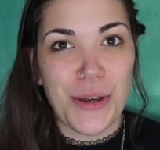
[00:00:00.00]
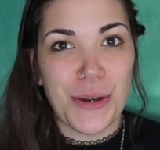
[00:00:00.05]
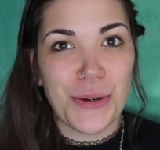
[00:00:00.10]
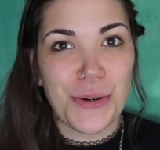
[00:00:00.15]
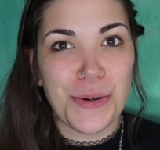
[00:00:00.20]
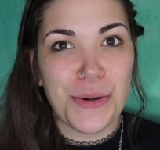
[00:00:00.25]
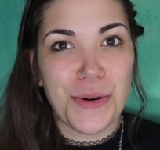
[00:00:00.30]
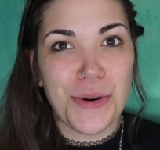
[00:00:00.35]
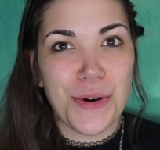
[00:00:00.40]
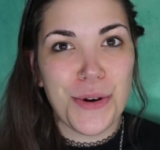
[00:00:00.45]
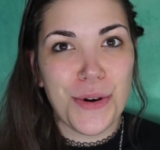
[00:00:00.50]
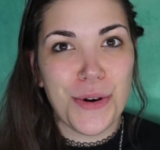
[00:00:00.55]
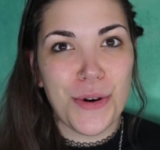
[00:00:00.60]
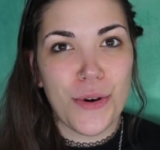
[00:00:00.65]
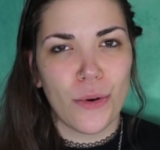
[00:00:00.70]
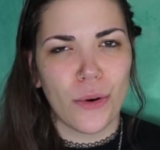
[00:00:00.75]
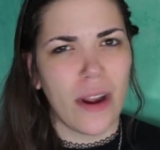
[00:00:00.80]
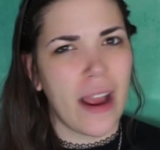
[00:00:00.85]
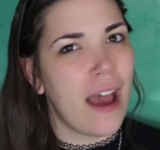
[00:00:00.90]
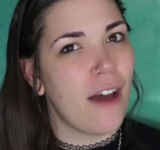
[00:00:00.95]

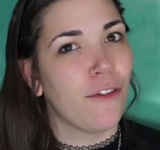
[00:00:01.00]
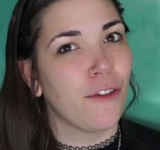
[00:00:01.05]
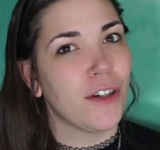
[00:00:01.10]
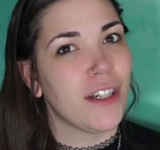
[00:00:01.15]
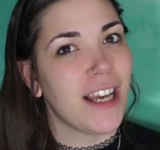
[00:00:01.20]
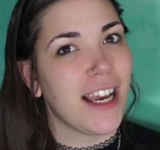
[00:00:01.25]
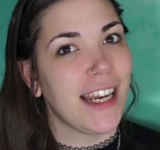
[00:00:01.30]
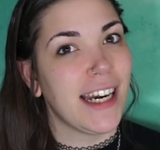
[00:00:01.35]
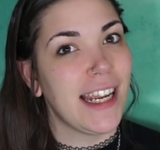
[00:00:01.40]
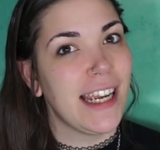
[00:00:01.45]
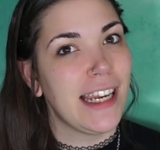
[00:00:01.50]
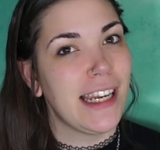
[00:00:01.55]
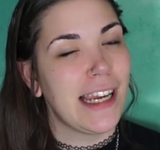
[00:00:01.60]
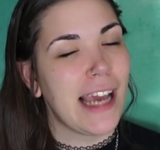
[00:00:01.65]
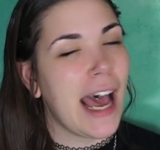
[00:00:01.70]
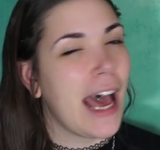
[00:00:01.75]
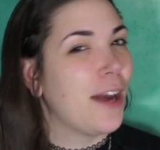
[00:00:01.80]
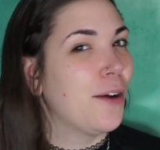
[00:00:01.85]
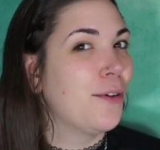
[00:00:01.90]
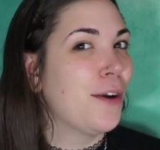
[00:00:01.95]
Ooh, or Aphrodite,
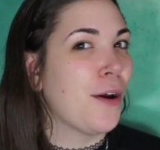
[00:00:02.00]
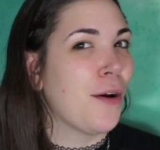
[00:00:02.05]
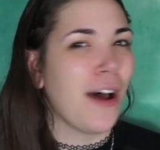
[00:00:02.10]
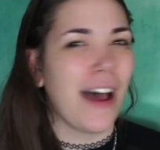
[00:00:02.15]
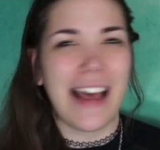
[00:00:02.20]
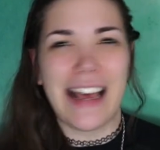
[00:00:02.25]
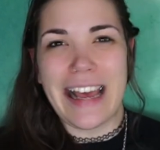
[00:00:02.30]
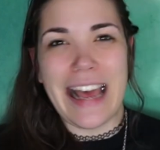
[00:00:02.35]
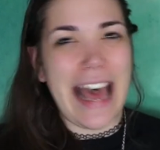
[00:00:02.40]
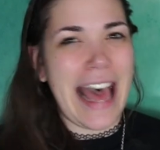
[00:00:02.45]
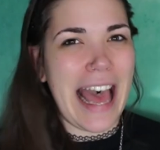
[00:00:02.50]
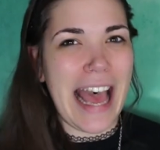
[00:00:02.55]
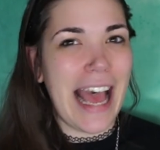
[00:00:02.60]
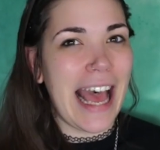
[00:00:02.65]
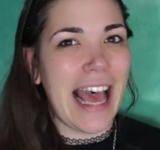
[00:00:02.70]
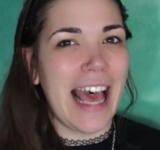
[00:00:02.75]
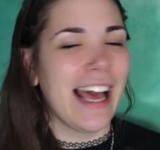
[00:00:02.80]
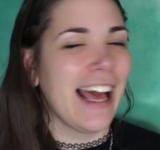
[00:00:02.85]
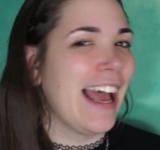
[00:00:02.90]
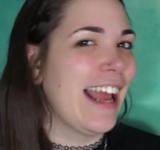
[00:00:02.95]
I don't know,
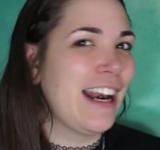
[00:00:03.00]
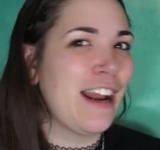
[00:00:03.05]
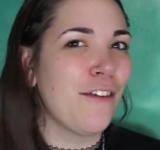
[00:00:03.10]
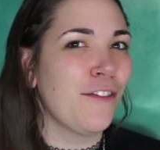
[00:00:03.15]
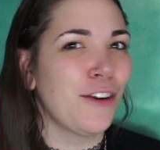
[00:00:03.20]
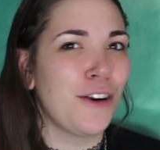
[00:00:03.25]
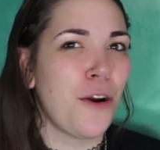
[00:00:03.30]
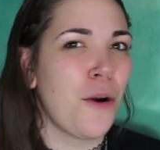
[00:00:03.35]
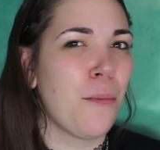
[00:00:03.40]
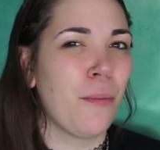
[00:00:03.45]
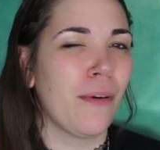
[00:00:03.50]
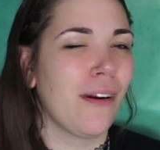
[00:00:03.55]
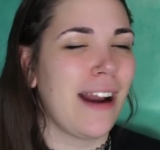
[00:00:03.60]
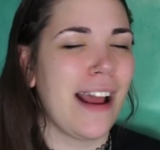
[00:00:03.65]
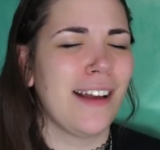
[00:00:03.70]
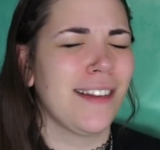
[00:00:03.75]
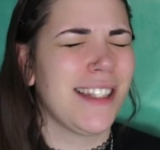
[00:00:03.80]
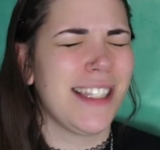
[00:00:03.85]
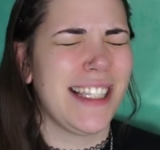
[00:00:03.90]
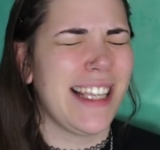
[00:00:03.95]
I, I, I never know
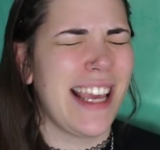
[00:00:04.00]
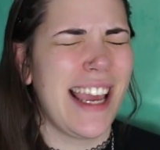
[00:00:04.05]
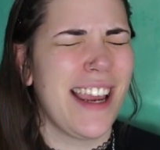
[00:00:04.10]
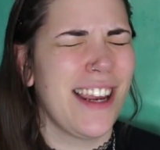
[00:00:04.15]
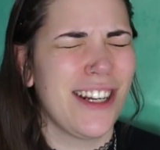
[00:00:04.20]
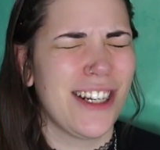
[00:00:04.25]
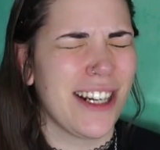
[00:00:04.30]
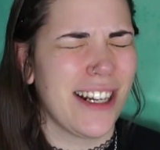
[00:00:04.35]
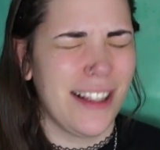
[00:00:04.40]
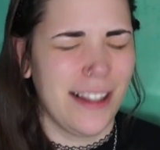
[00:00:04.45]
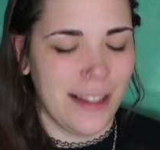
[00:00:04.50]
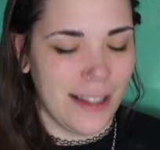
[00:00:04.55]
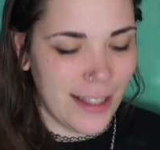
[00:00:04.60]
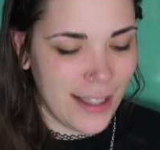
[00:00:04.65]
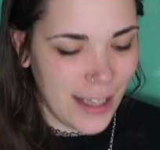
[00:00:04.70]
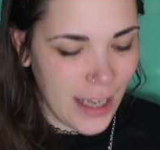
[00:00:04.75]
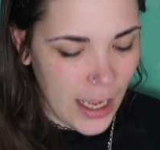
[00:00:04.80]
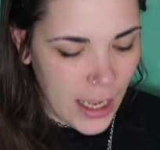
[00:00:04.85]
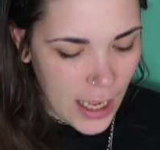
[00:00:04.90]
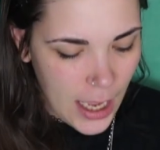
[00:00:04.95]
pronunciations,
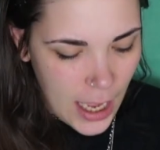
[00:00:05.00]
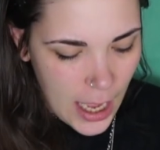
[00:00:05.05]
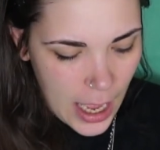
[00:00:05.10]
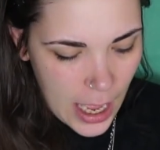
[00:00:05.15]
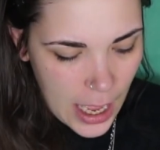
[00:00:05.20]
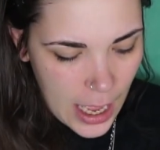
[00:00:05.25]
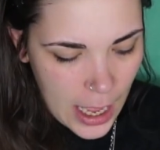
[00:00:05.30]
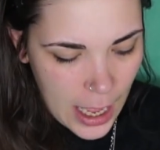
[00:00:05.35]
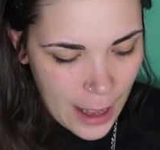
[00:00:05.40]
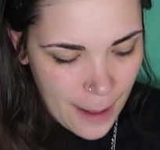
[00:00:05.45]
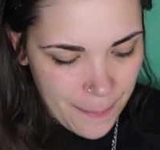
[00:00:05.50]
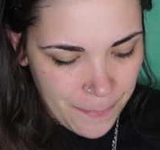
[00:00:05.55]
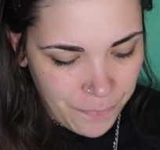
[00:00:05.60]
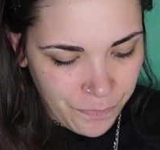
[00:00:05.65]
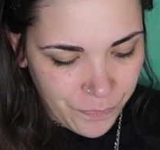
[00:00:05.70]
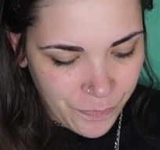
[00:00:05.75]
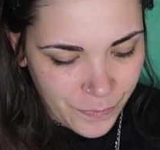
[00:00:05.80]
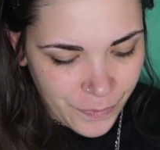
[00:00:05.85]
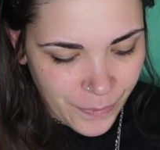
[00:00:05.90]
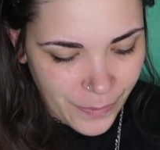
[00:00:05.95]

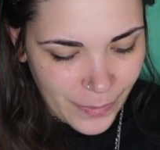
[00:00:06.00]
um